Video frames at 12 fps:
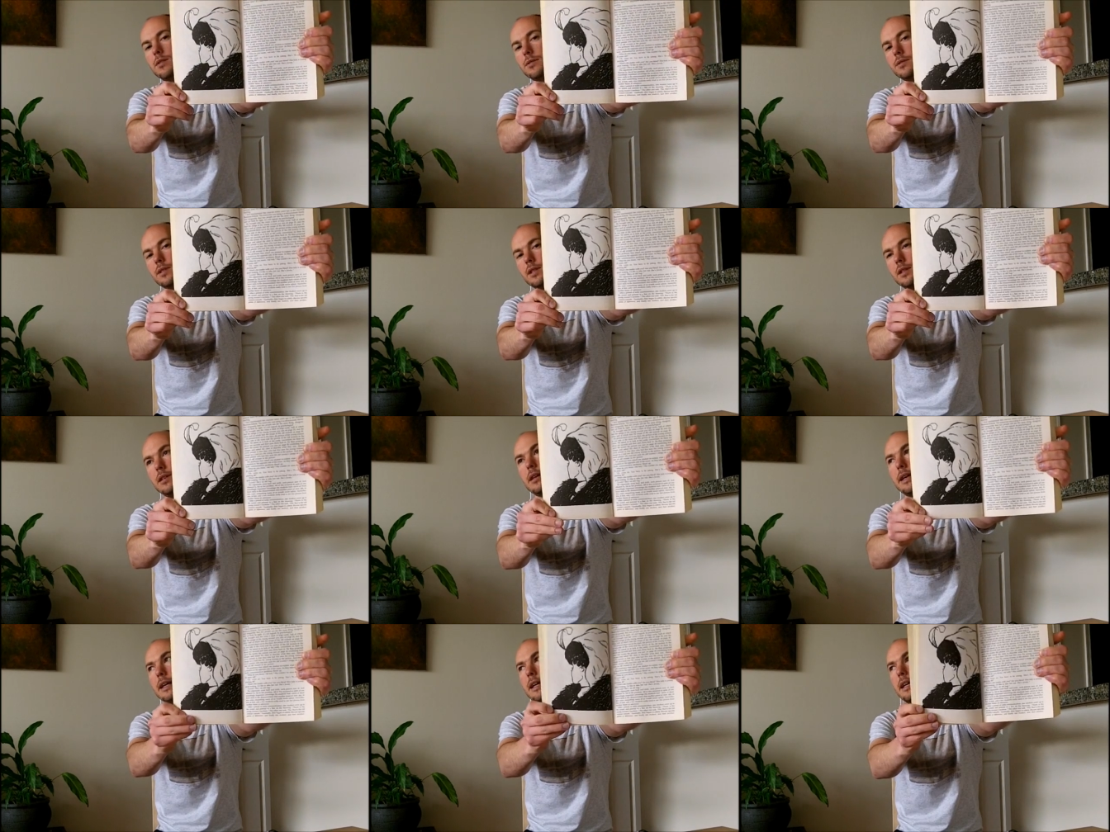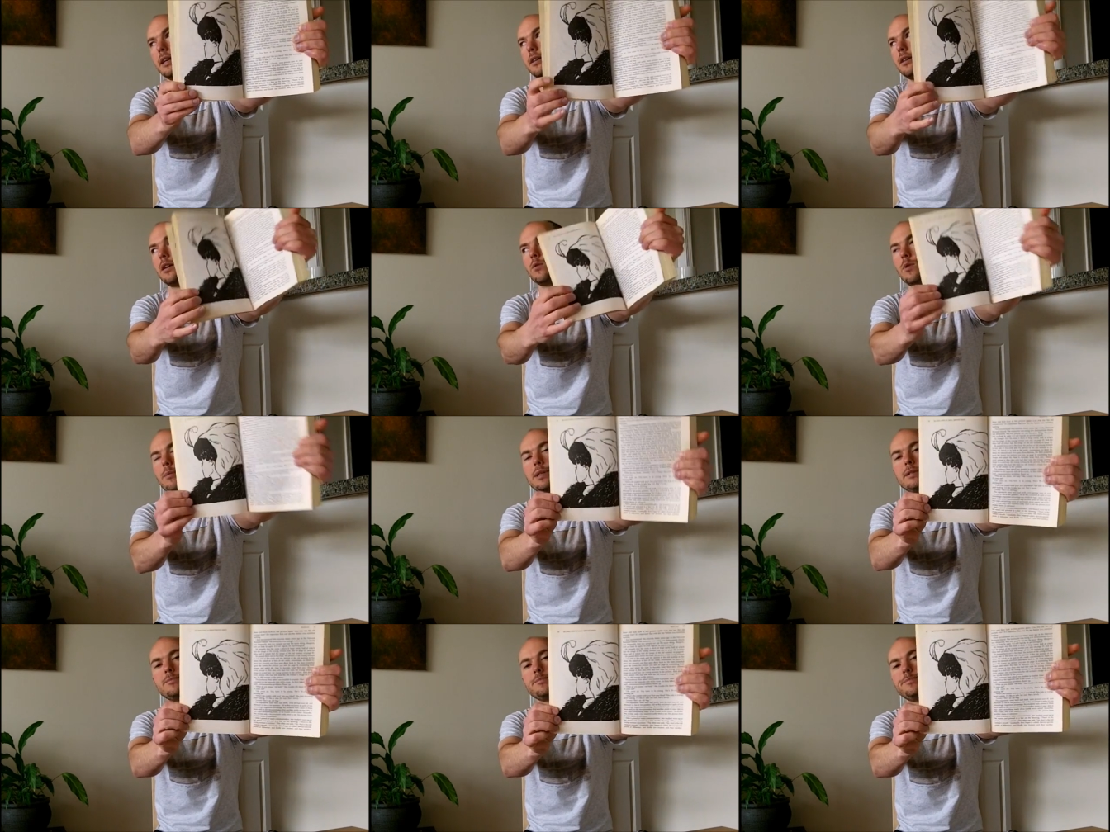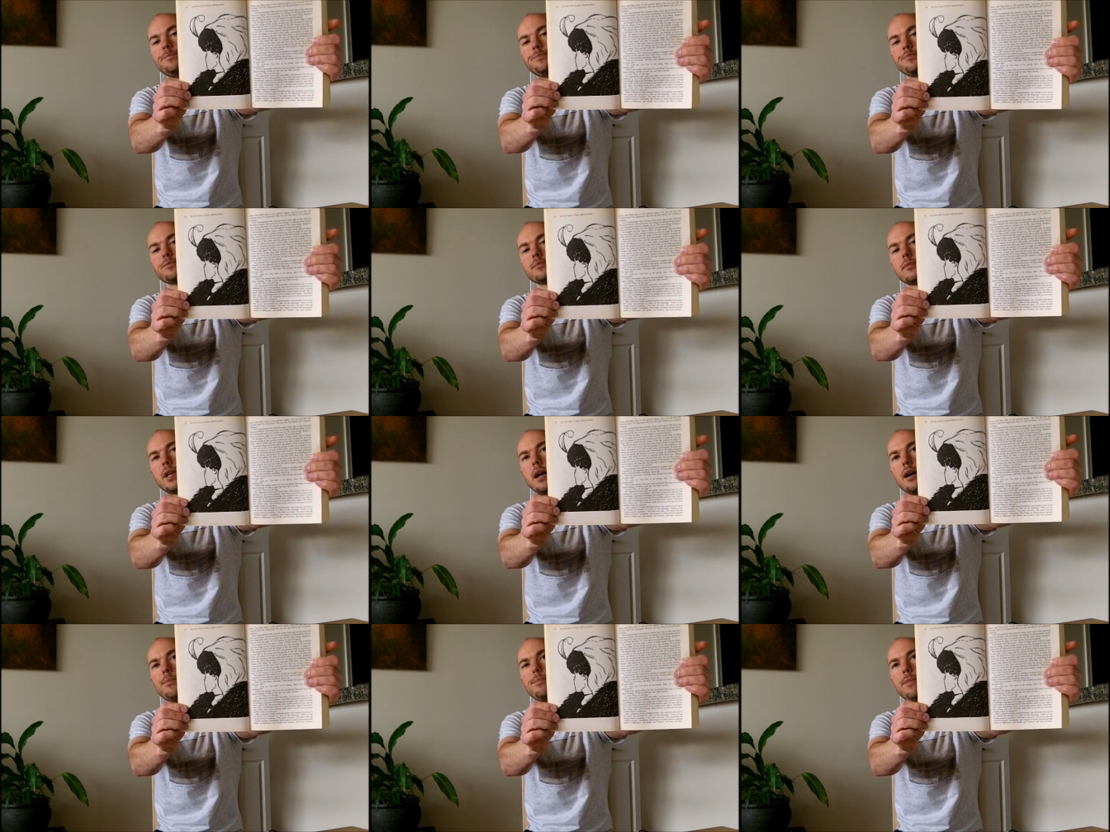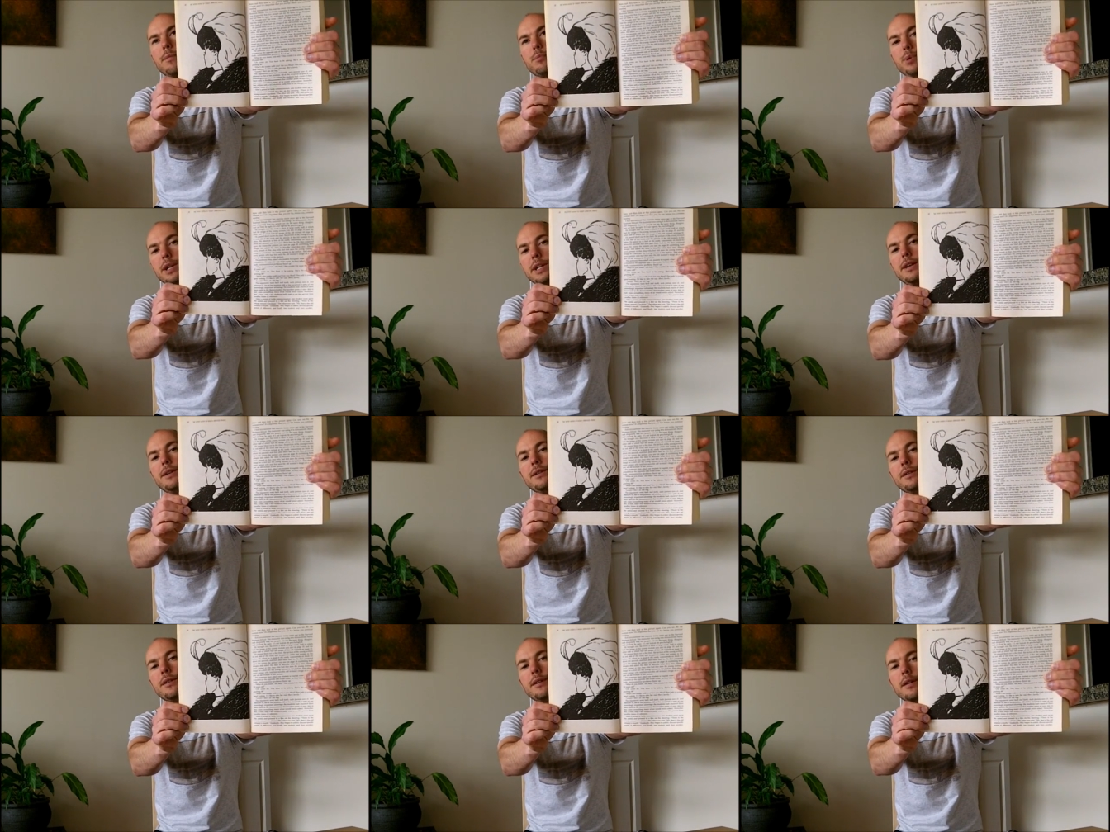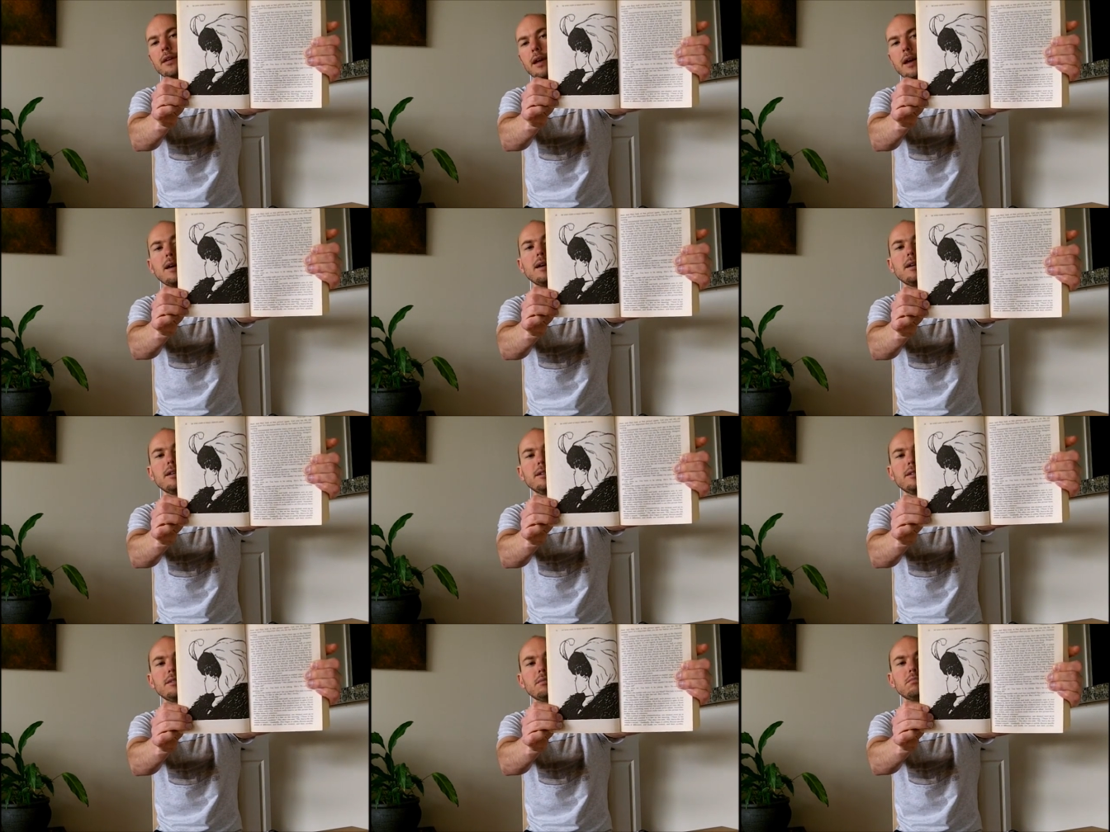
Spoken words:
you'll see a young woman, pretty, and